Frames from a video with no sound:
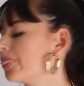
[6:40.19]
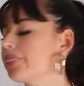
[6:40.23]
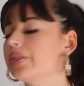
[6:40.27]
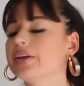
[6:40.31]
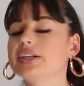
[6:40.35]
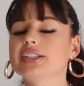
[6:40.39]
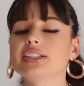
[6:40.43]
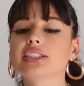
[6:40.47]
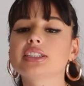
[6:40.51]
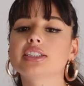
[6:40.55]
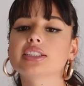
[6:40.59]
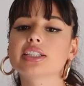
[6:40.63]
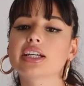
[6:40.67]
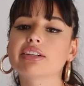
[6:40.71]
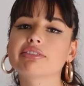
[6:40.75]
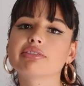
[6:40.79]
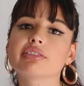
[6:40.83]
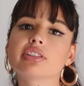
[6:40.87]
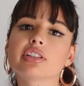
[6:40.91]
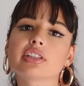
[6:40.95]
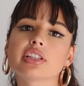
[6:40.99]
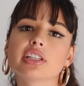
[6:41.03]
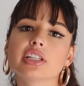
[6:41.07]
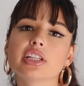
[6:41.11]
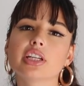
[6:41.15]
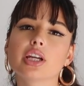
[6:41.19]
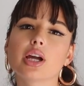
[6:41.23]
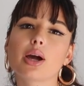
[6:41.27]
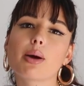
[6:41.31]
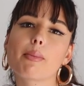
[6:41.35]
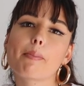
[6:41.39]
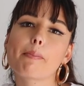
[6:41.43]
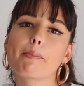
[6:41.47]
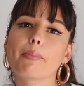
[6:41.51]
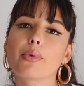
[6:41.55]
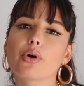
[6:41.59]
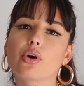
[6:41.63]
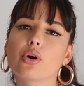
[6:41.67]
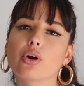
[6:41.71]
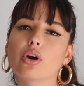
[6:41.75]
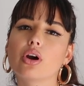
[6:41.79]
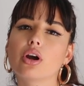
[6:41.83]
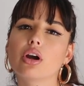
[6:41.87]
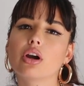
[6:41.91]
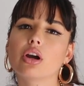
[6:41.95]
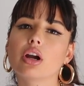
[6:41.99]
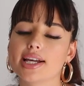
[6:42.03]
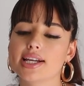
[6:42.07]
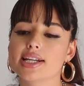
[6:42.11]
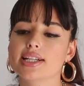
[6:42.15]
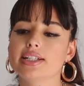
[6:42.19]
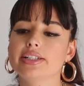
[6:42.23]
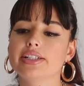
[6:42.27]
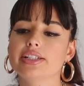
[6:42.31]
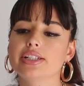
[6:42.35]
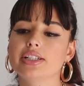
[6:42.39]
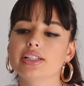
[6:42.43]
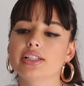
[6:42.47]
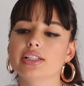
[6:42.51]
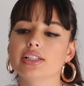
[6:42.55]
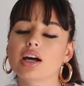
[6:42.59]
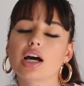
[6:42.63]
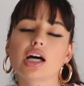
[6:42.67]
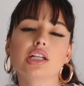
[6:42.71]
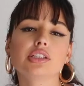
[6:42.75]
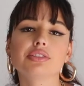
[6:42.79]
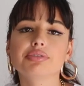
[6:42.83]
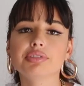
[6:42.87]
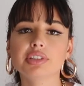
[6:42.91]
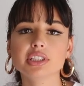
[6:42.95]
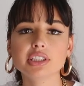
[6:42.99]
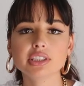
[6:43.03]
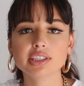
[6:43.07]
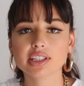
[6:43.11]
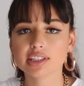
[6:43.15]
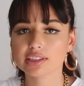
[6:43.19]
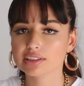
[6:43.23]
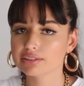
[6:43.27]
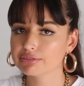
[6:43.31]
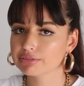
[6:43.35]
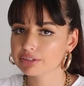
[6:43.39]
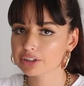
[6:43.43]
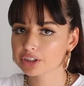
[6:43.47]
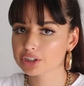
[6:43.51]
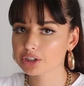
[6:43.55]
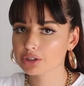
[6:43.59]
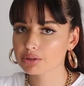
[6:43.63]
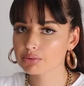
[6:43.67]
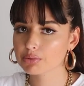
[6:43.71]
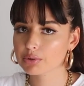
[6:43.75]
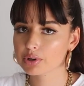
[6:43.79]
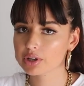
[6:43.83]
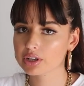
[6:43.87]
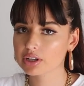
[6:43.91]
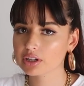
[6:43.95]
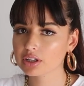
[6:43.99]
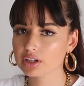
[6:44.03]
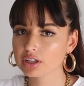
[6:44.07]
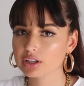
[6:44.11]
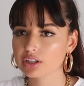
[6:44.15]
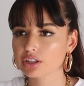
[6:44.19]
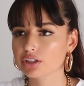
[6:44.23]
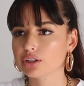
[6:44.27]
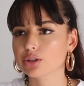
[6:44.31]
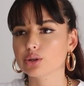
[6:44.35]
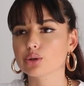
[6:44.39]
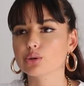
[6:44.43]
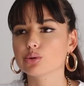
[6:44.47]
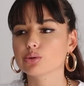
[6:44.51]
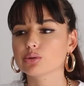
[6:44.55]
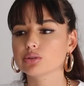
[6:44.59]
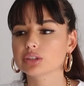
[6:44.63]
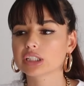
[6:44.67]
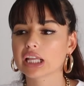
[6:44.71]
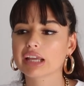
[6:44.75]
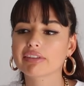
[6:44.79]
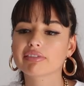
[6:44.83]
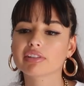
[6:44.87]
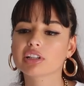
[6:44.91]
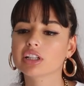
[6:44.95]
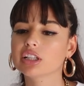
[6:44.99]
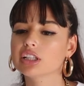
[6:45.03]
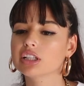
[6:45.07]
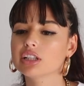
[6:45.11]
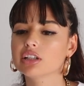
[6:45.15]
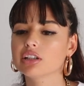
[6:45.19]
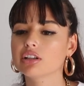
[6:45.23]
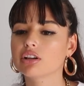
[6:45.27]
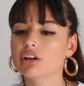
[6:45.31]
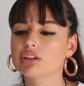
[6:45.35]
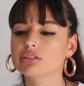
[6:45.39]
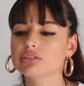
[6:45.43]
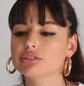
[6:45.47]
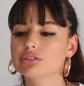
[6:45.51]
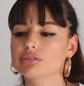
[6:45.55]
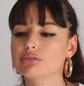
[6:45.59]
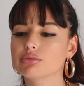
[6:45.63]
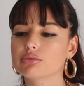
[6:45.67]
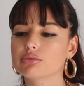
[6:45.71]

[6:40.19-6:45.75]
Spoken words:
This is definitely a more edgy outfit than the first one. You're definitely not